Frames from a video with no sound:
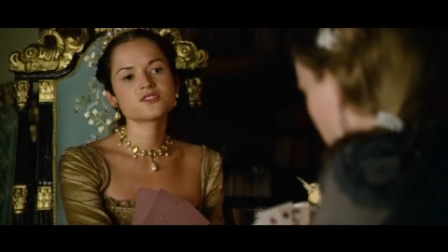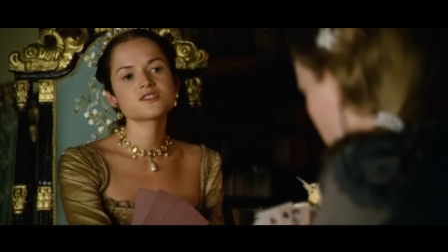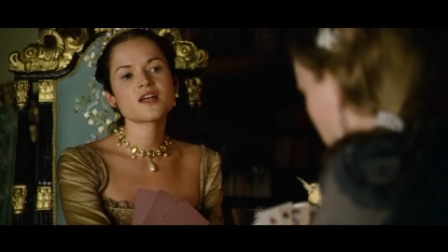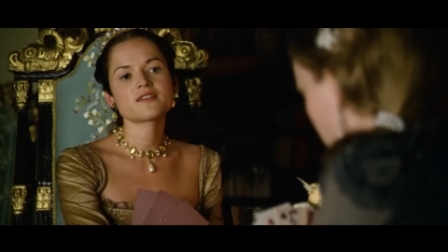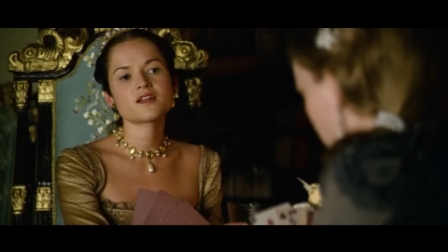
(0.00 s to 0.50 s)

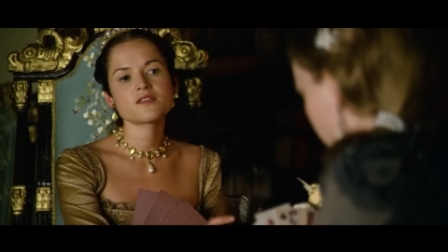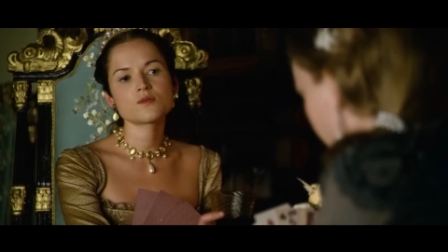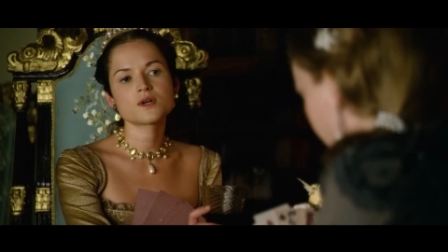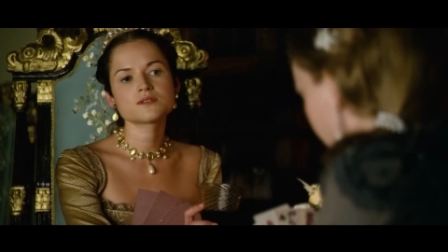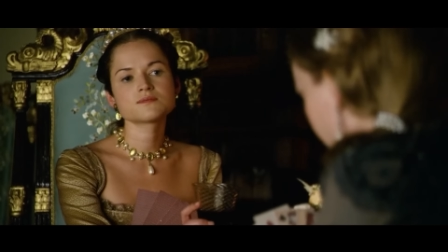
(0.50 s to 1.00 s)
Just like that
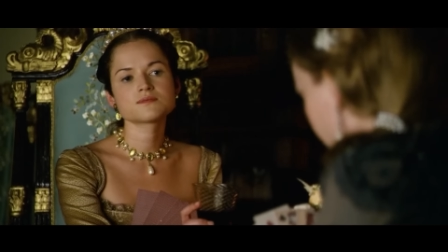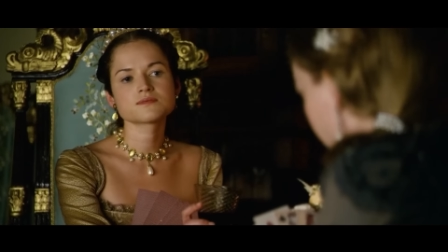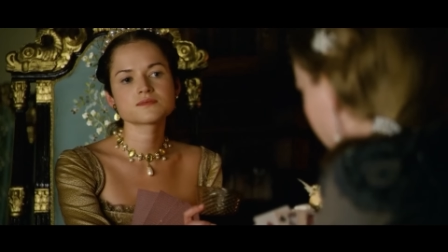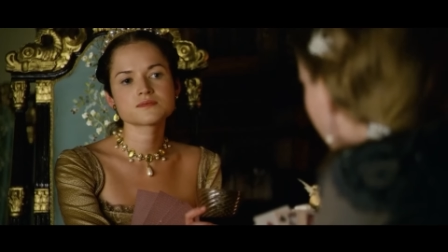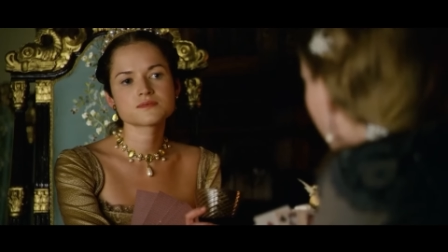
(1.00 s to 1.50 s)
other one,
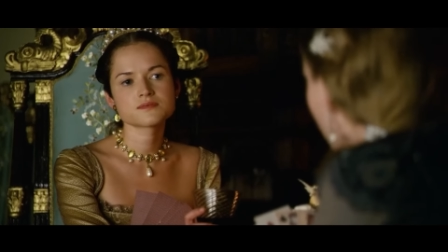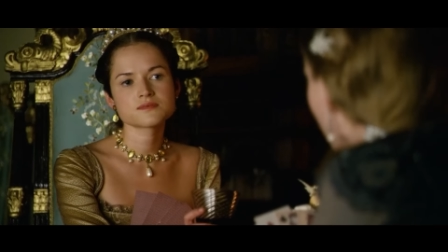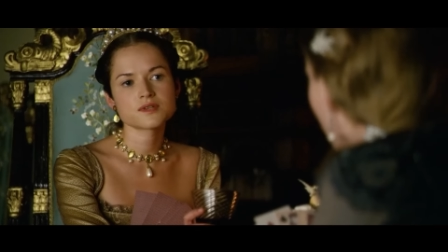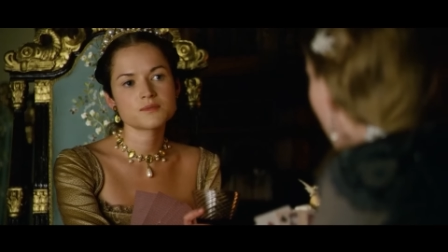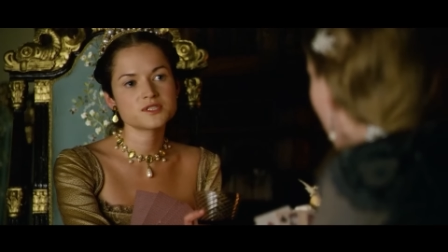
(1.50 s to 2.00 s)

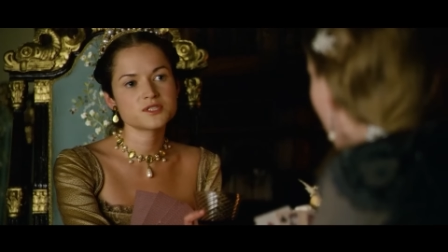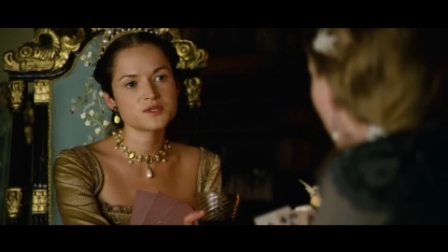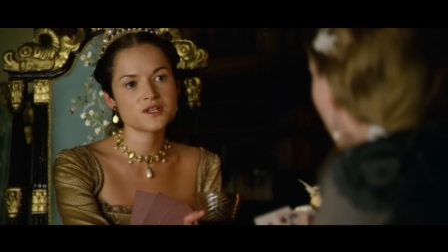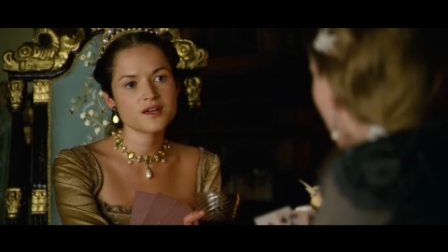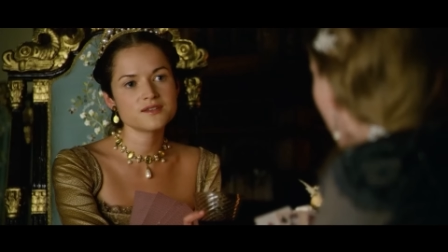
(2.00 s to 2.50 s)
coming
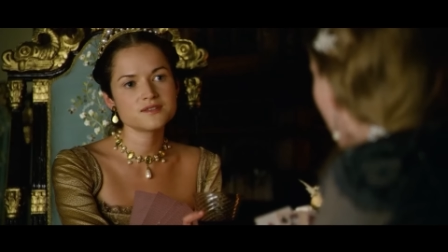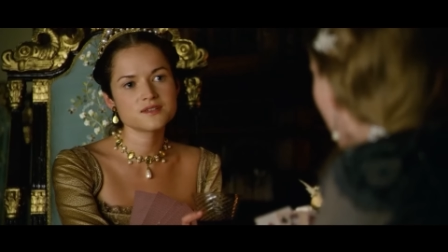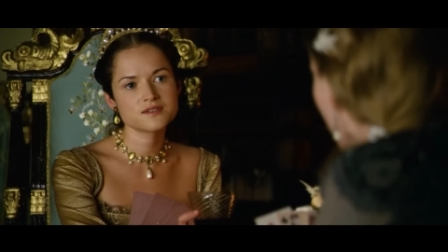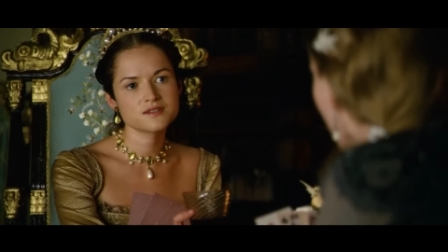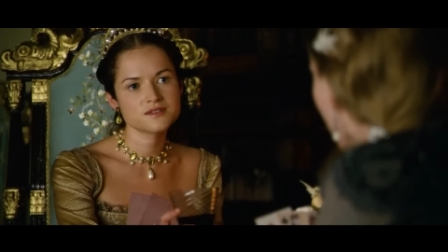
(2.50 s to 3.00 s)
to you at night.